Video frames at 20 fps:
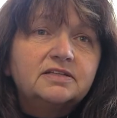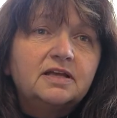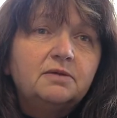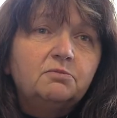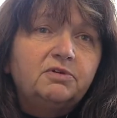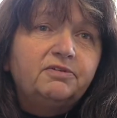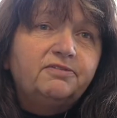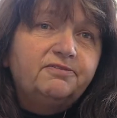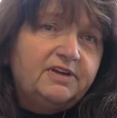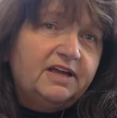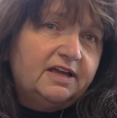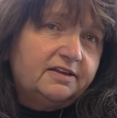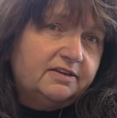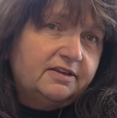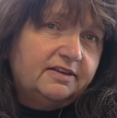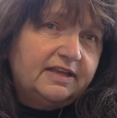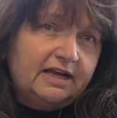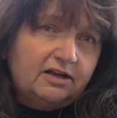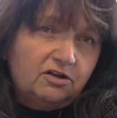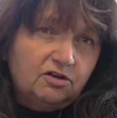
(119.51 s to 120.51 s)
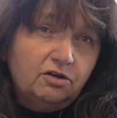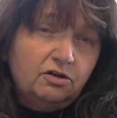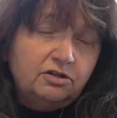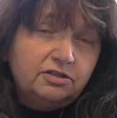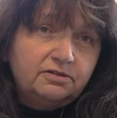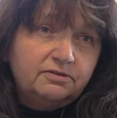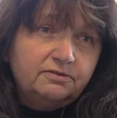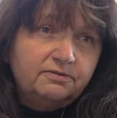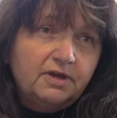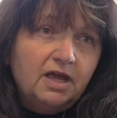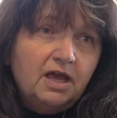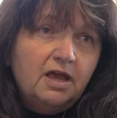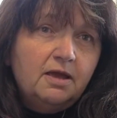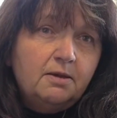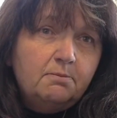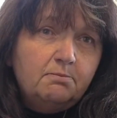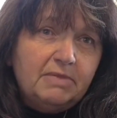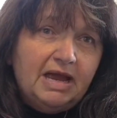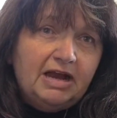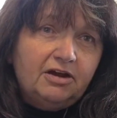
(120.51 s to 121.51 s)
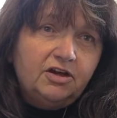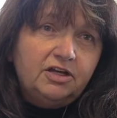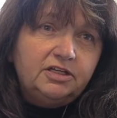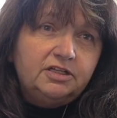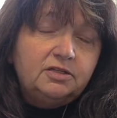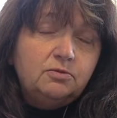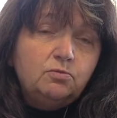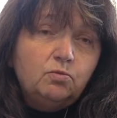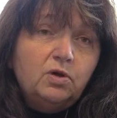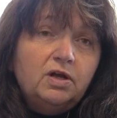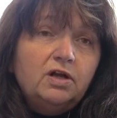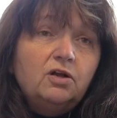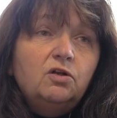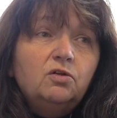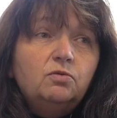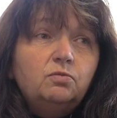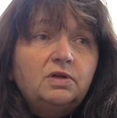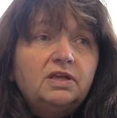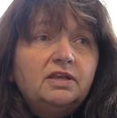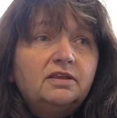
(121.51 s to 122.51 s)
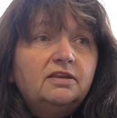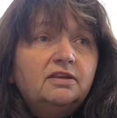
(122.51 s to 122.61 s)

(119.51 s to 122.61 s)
and we've found that kind of married in well with